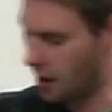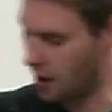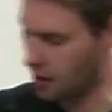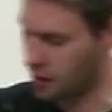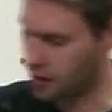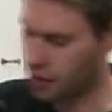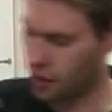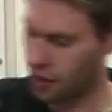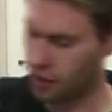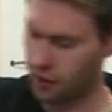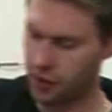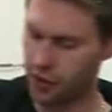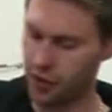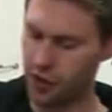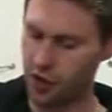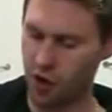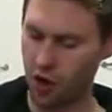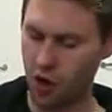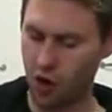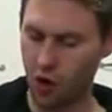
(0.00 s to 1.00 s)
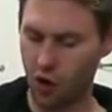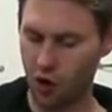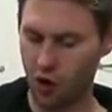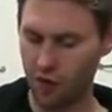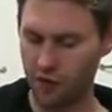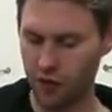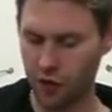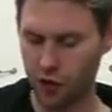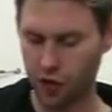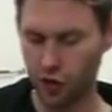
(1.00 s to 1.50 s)
our carton
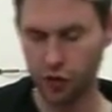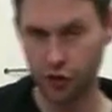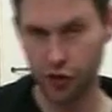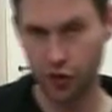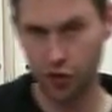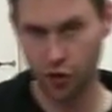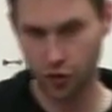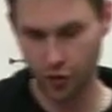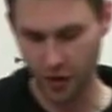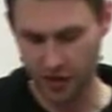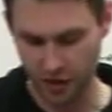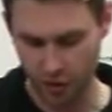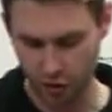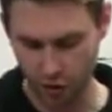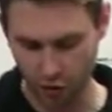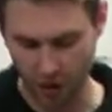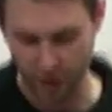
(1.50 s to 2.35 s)
of concentrated